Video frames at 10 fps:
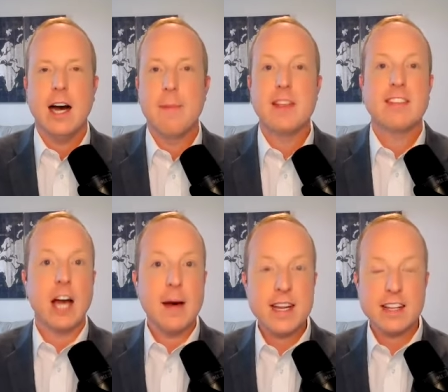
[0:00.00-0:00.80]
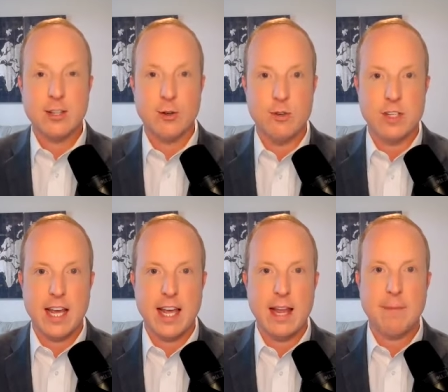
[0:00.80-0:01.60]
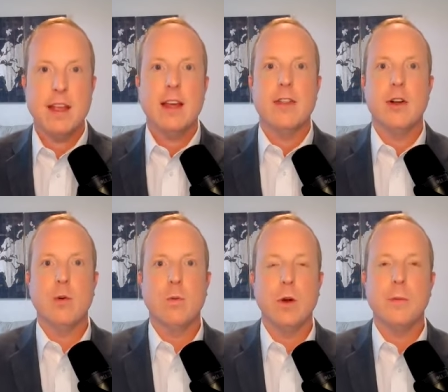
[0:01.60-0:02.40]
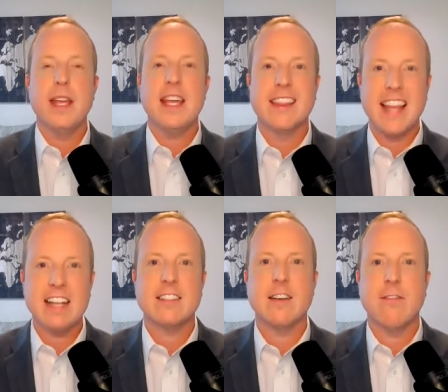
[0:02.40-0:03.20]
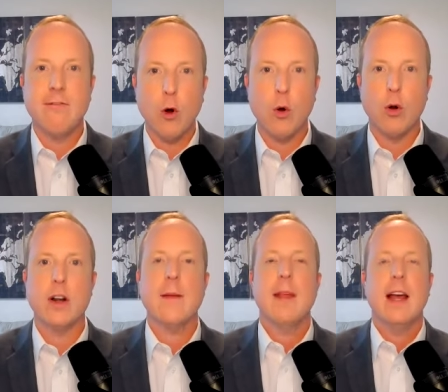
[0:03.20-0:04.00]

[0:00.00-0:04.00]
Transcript: Um, this coming Tuesday, there will be Les Ford.